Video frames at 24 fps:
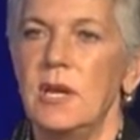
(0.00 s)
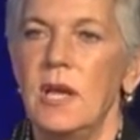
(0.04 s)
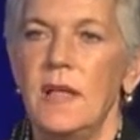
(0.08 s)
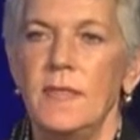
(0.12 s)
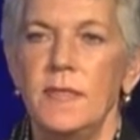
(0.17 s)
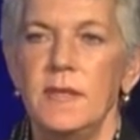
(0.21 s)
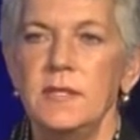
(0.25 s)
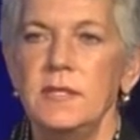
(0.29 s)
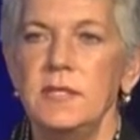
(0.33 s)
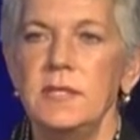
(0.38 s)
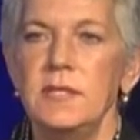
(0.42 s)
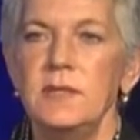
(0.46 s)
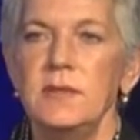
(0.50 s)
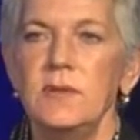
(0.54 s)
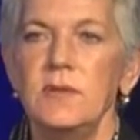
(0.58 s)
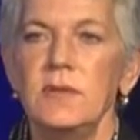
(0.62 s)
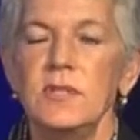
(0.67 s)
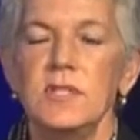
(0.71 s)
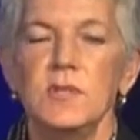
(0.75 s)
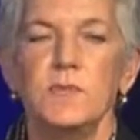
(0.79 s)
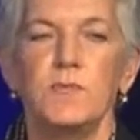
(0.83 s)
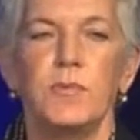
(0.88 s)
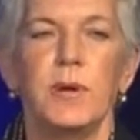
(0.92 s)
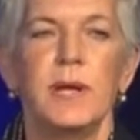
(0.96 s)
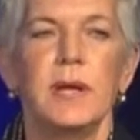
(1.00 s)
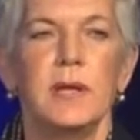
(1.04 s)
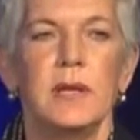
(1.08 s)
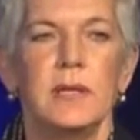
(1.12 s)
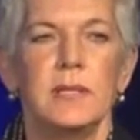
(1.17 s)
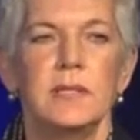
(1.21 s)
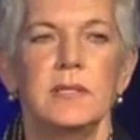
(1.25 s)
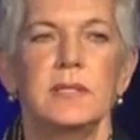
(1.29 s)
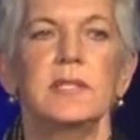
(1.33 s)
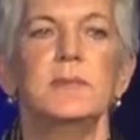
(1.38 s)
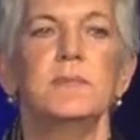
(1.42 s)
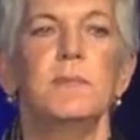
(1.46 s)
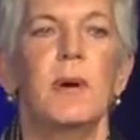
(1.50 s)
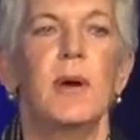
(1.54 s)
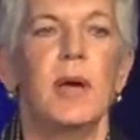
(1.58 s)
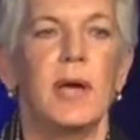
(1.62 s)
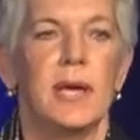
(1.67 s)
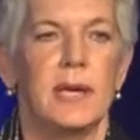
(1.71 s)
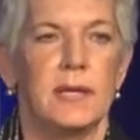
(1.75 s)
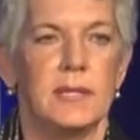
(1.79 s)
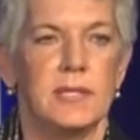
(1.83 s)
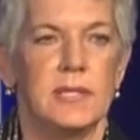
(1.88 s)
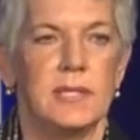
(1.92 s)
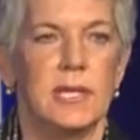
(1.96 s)
This is not sprinklers and
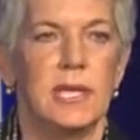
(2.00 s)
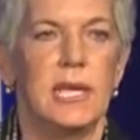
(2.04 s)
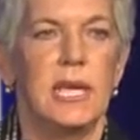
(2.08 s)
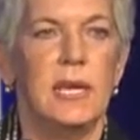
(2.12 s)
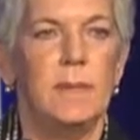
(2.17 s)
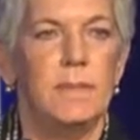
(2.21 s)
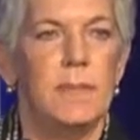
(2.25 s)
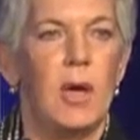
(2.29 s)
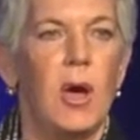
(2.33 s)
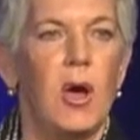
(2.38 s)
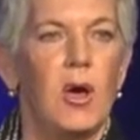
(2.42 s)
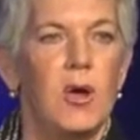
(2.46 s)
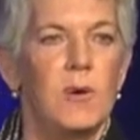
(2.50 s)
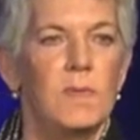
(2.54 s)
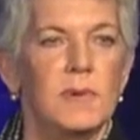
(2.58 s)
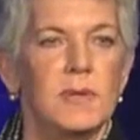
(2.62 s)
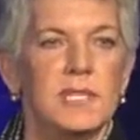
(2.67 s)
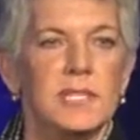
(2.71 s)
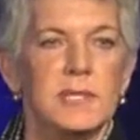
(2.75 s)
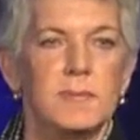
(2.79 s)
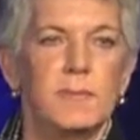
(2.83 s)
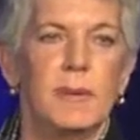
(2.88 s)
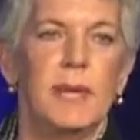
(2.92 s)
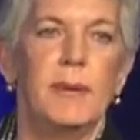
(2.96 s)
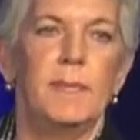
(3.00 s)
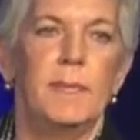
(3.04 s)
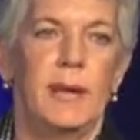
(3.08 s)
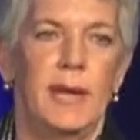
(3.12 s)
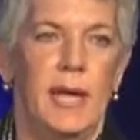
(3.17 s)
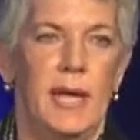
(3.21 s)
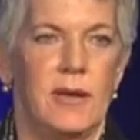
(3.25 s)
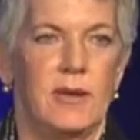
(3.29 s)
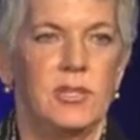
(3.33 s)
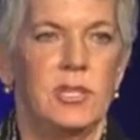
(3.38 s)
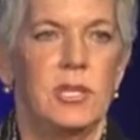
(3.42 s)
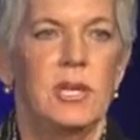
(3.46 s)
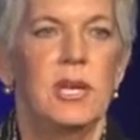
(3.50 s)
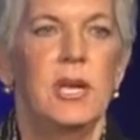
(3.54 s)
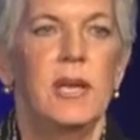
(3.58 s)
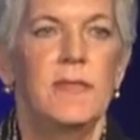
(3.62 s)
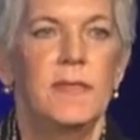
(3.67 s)
spikes to keep the homeless people out.